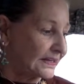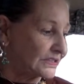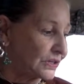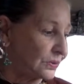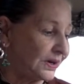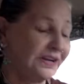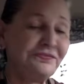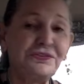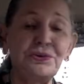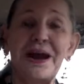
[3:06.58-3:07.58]
So
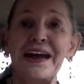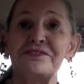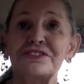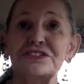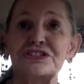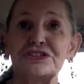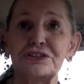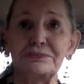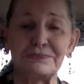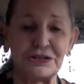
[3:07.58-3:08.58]
if you have
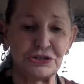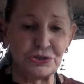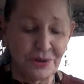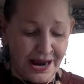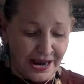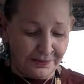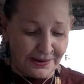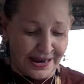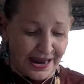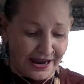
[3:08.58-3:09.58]
discernment, you
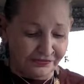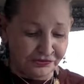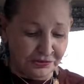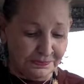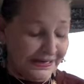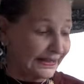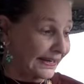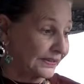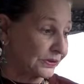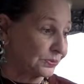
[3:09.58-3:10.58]
may have to be
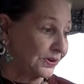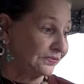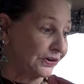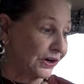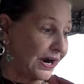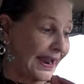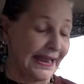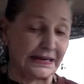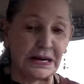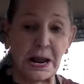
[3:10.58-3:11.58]
like the river
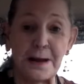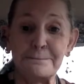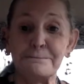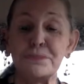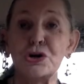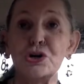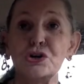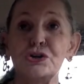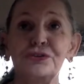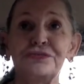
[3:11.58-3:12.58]
and
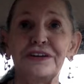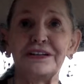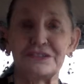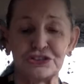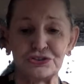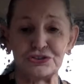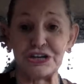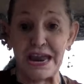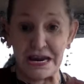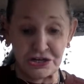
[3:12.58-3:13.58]
move to
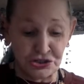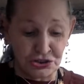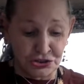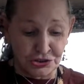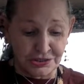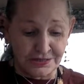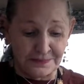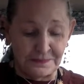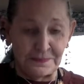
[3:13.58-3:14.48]
change your